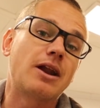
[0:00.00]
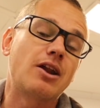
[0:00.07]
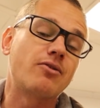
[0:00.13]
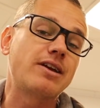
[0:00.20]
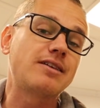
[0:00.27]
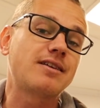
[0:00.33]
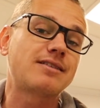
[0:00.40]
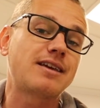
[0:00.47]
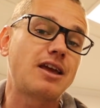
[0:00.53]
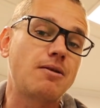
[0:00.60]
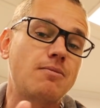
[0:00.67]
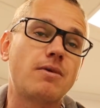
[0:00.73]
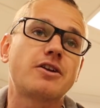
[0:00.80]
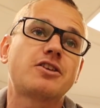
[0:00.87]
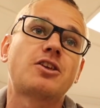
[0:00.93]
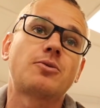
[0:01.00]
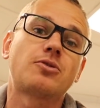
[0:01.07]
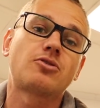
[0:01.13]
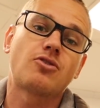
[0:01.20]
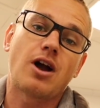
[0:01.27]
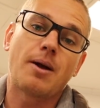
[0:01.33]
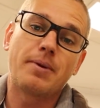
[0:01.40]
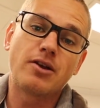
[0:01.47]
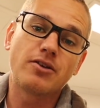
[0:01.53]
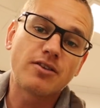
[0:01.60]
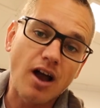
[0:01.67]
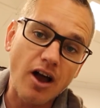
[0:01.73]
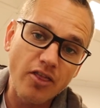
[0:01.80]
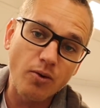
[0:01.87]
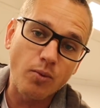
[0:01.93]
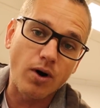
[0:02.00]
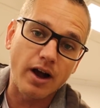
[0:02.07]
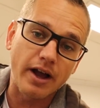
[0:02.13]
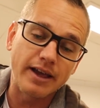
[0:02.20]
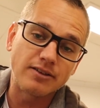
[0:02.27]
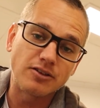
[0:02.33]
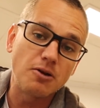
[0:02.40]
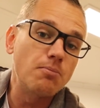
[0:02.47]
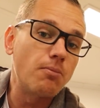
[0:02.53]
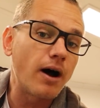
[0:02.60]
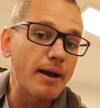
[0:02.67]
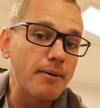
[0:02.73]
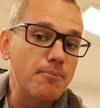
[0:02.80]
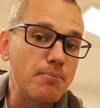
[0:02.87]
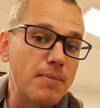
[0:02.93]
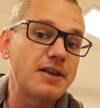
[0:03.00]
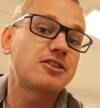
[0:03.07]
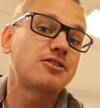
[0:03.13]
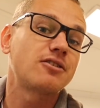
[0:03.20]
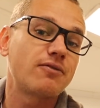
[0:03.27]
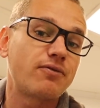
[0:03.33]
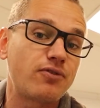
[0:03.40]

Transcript: And the reason I say you must subscribe, because otherwise you might miss